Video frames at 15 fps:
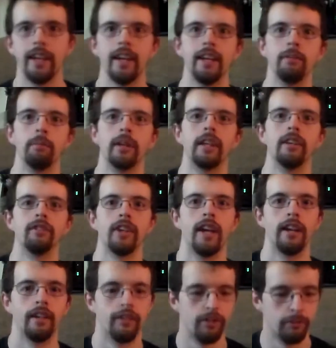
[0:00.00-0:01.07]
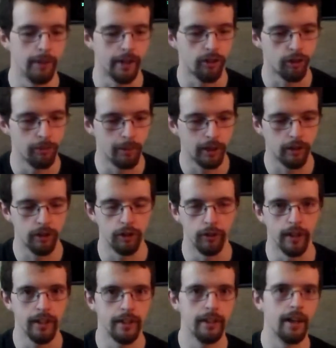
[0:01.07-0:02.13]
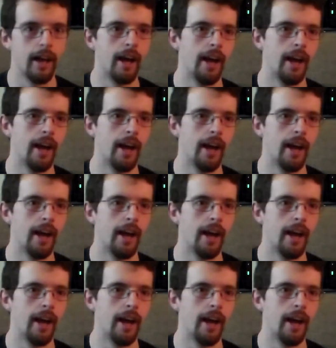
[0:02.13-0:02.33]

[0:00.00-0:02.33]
And because I added some extra milk to it,